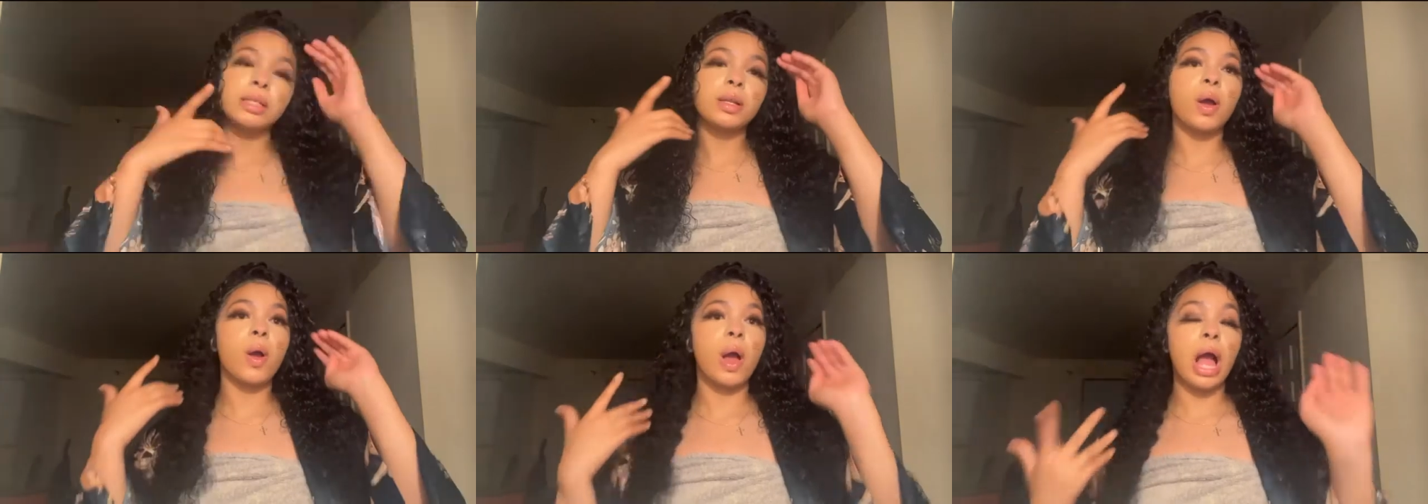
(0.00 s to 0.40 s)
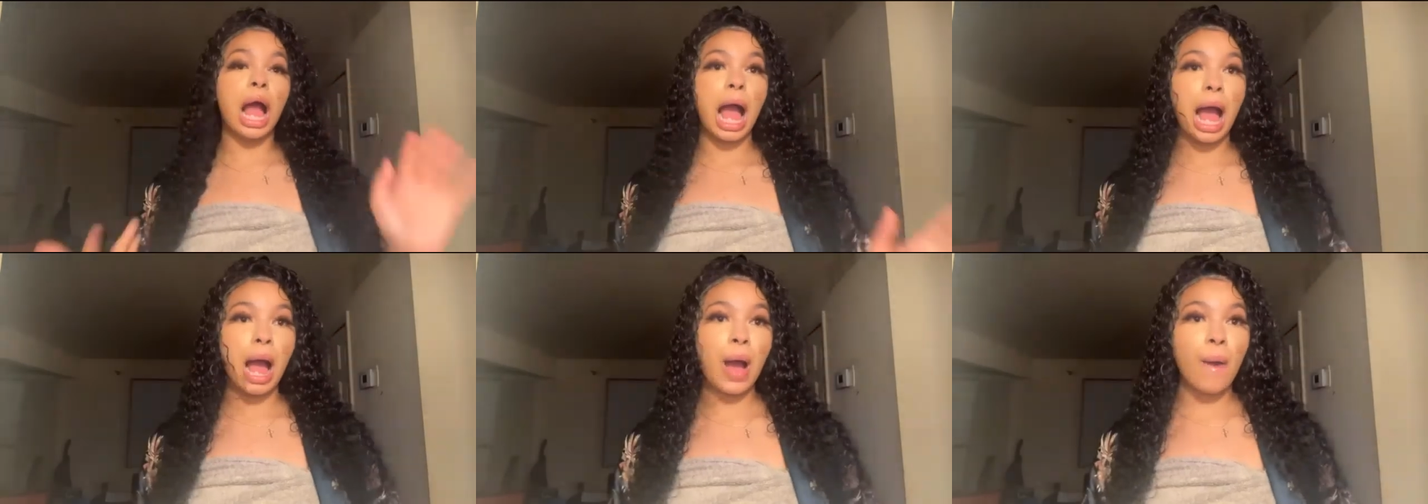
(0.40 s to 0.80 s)
know, on
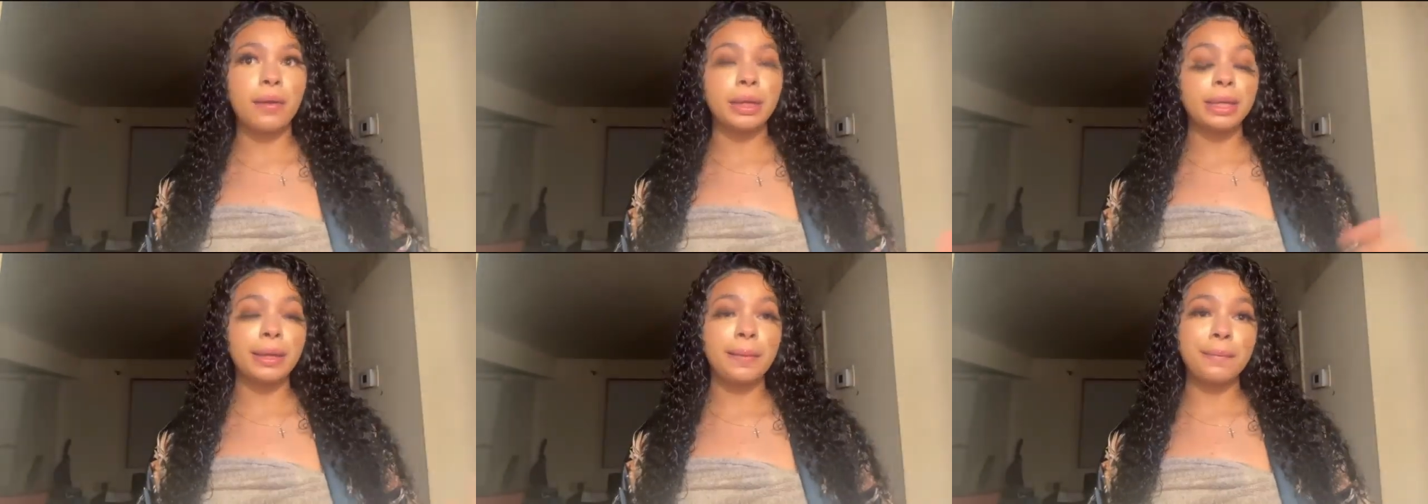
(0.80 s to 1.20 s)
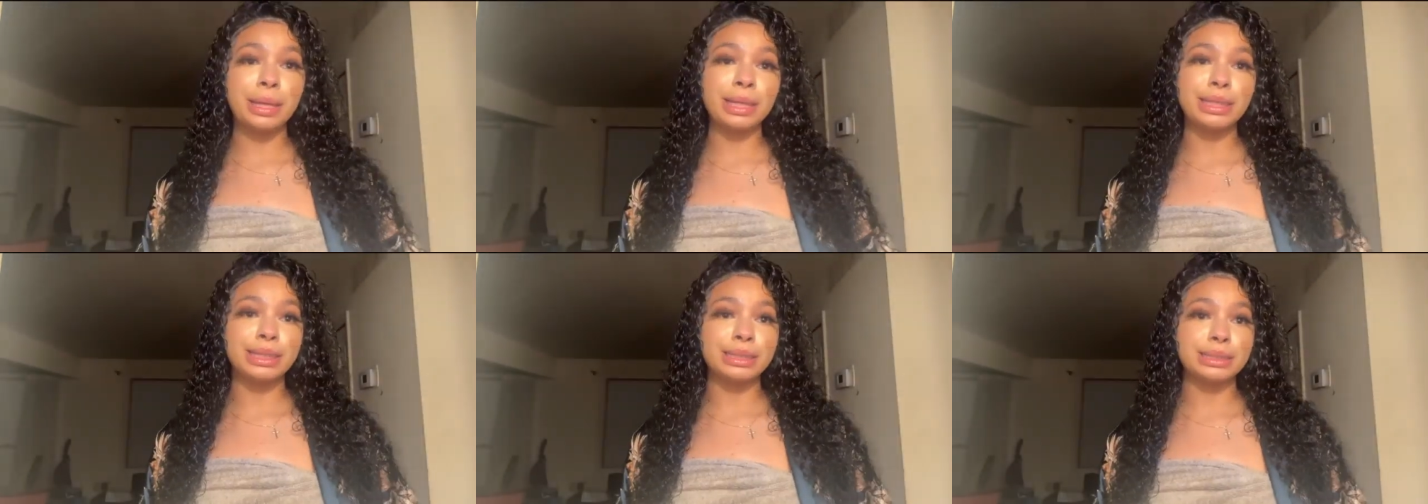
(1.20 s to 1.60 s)
how I keep my
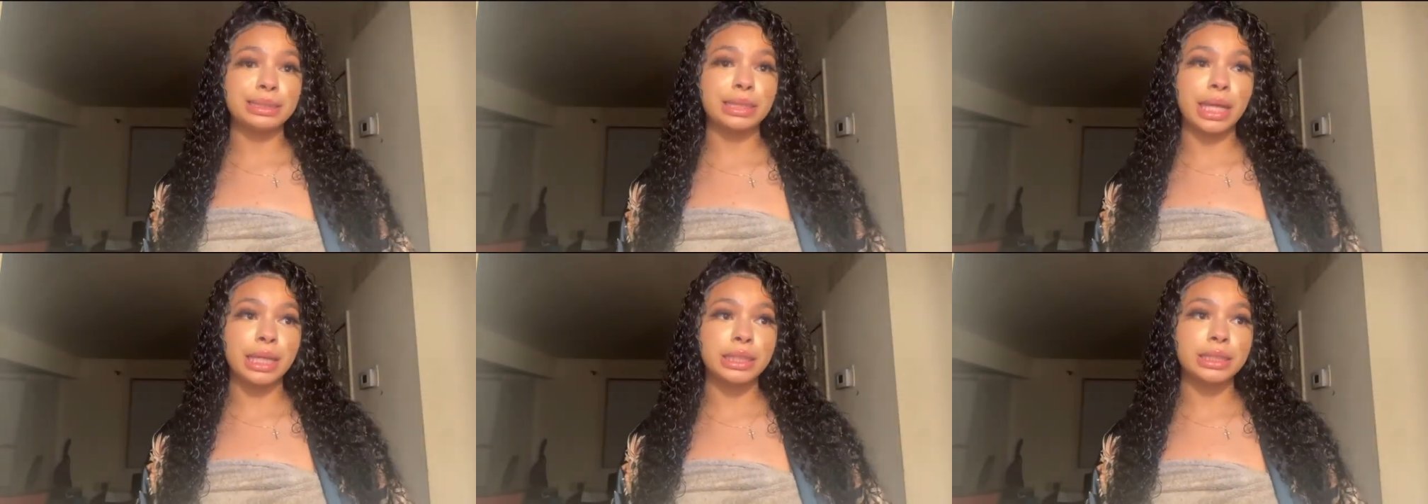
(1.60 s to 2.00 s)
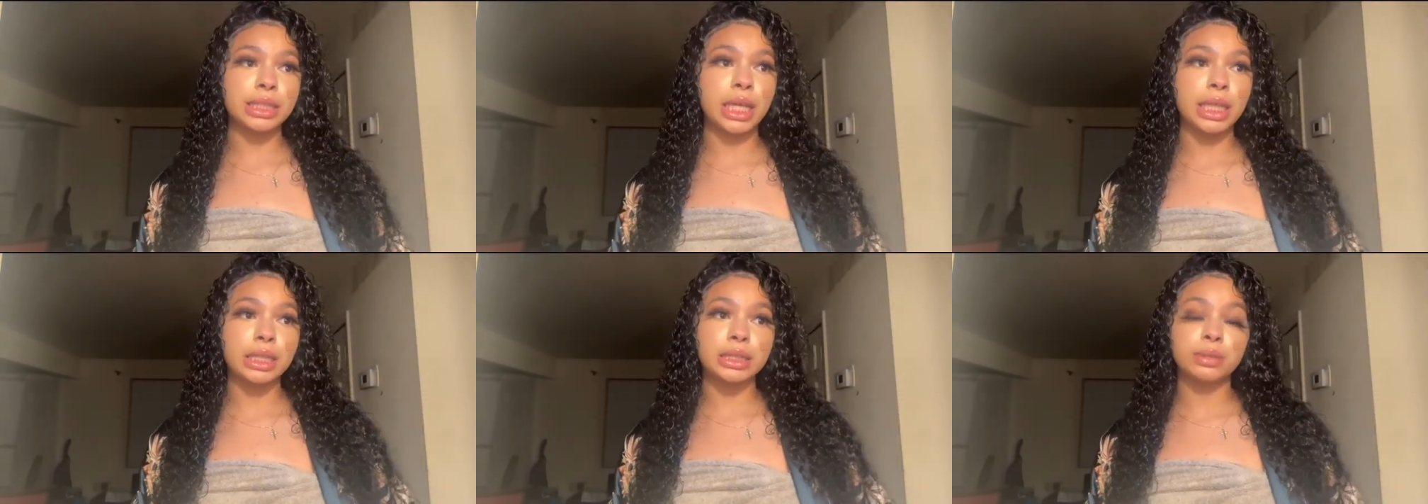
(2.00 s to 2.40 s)
legs nice
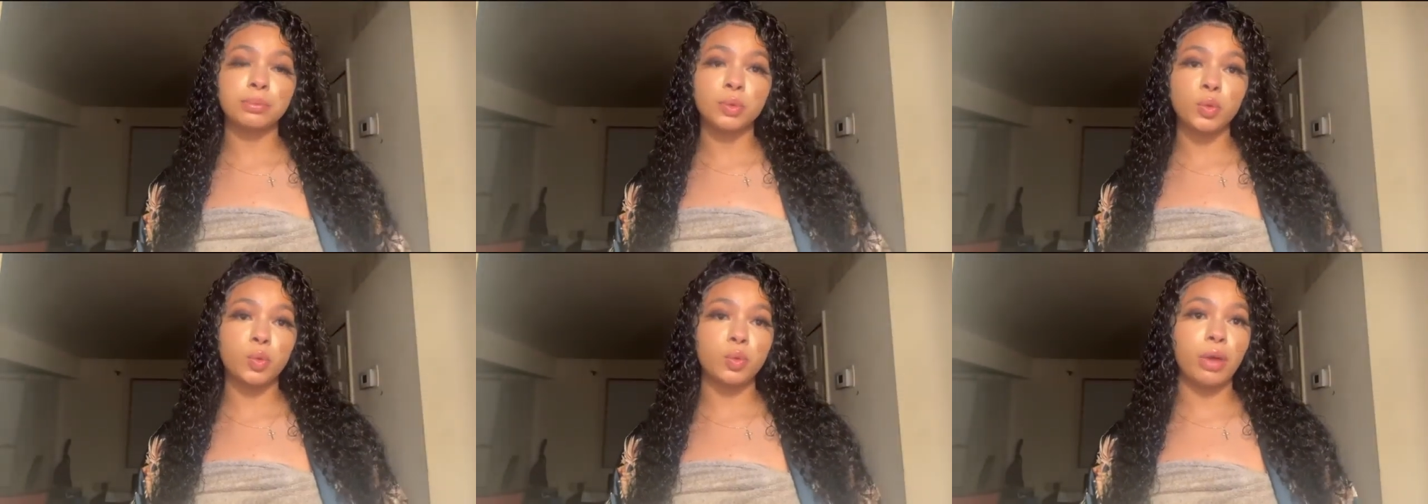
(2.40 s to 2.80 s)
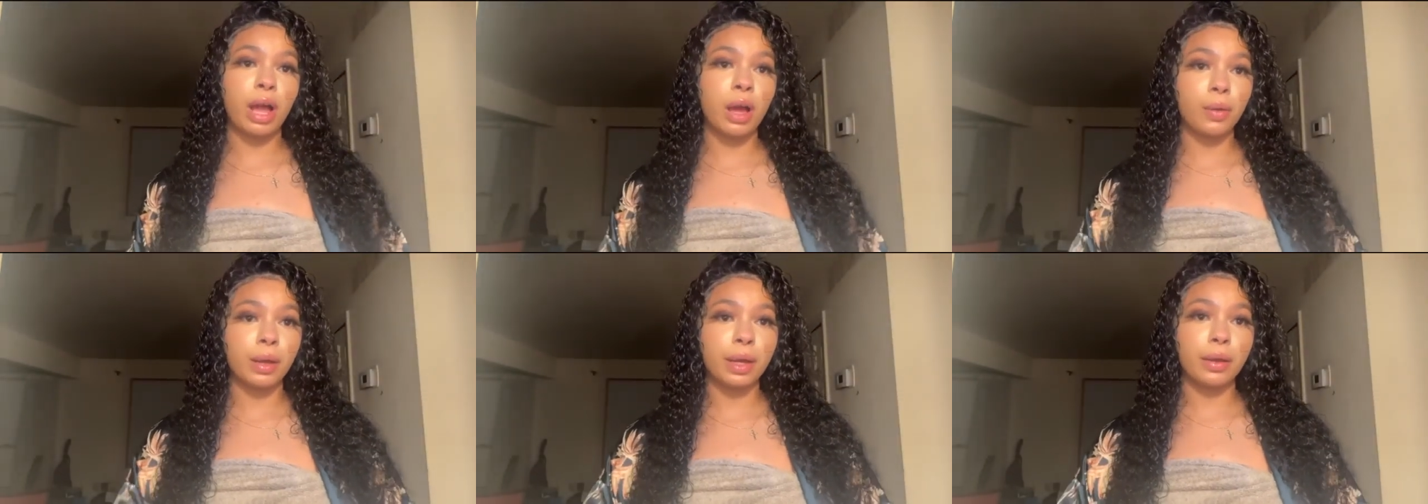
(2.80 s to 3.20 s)
and smooth,
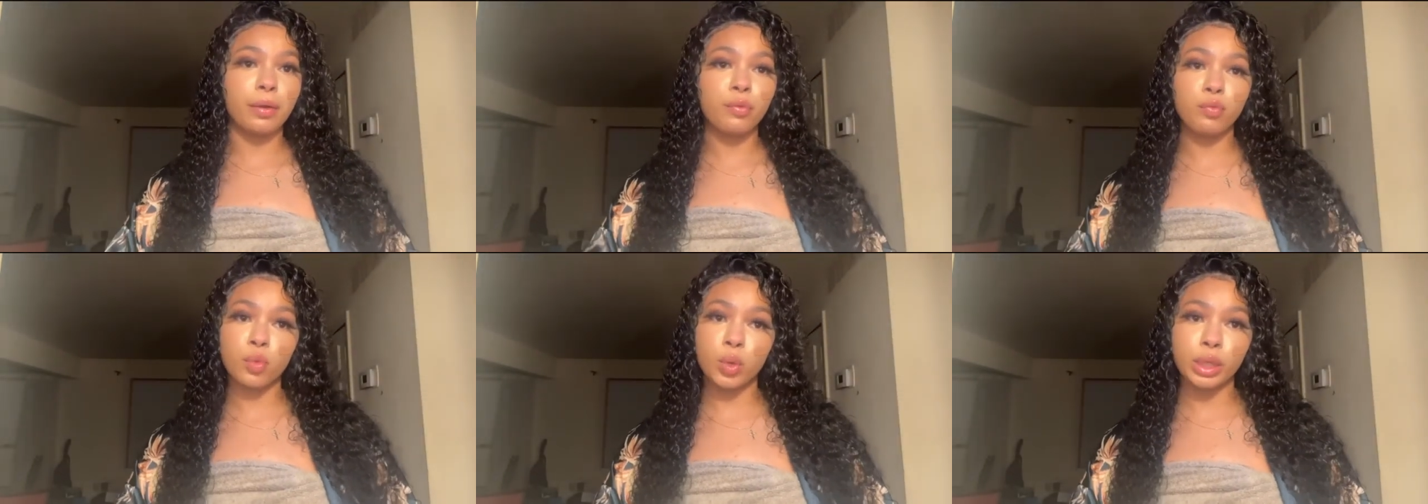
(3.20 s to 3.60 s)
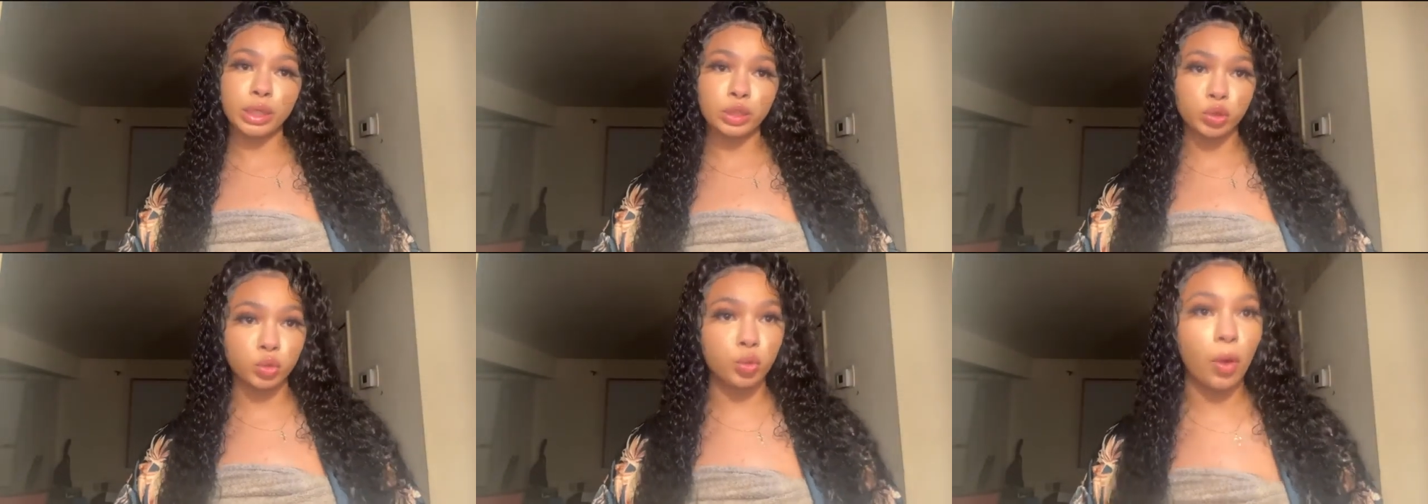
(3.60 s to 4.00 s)
how I
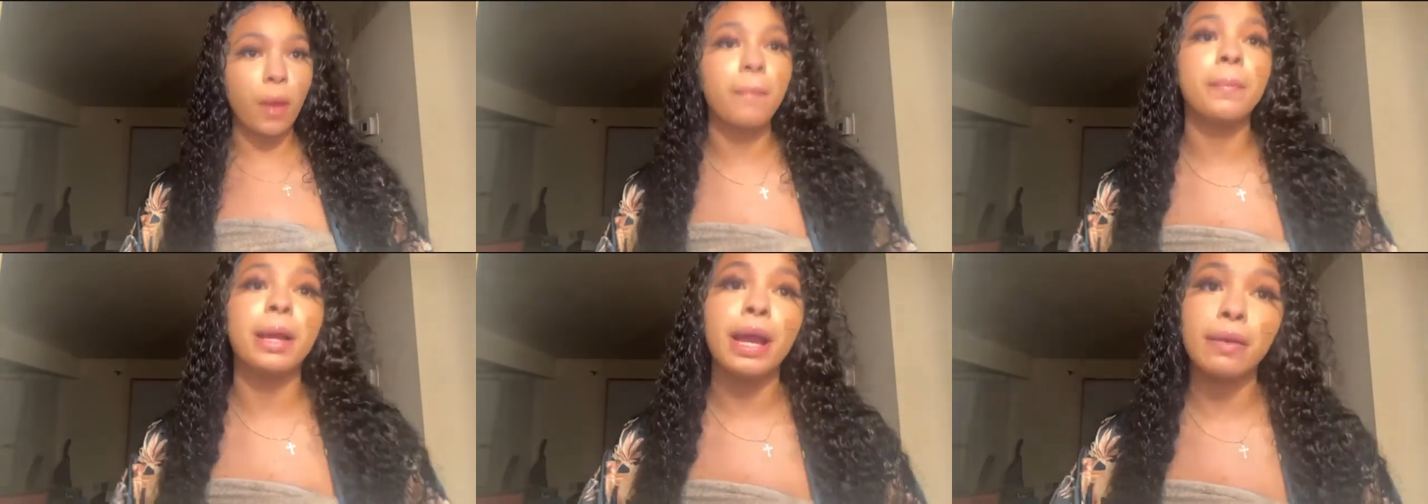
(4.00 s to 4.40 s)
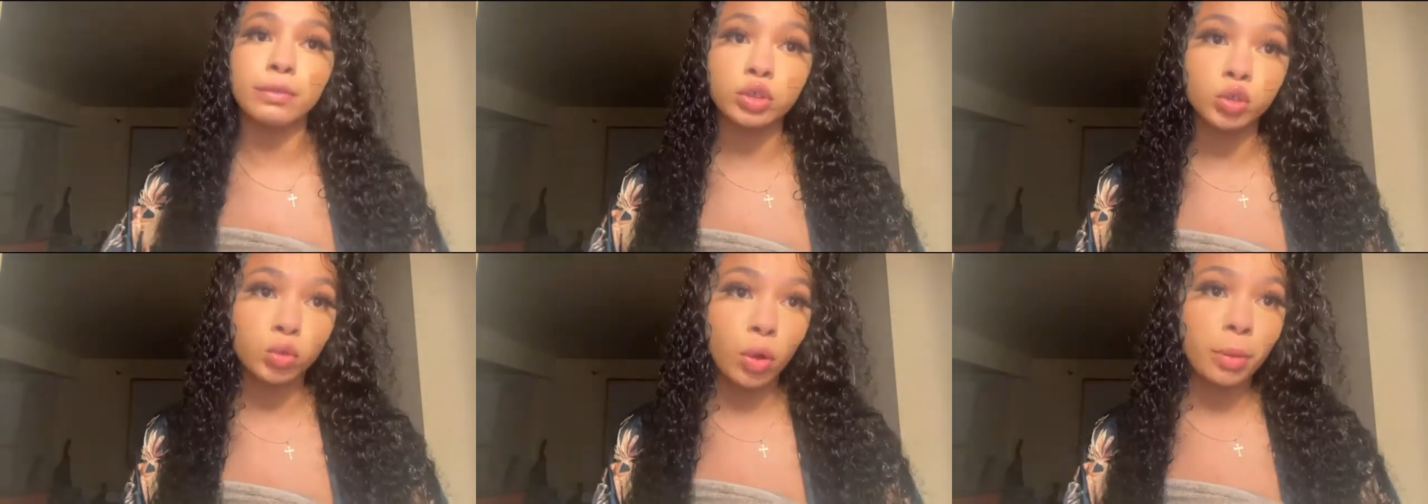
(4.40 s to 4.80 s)
avoid straw having
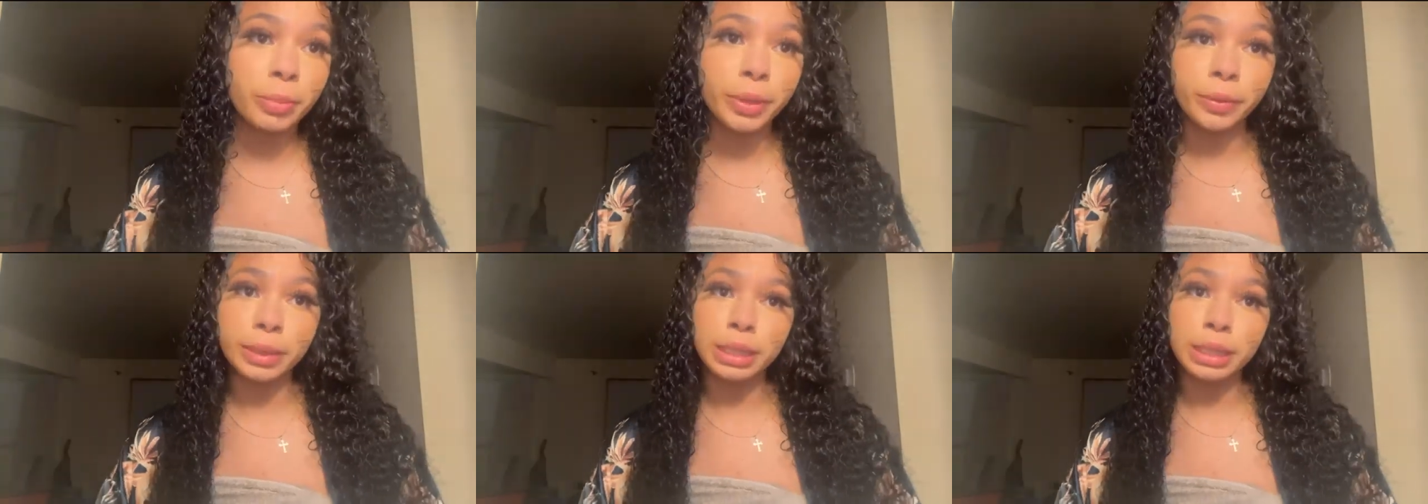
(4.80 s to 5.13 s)
strawberry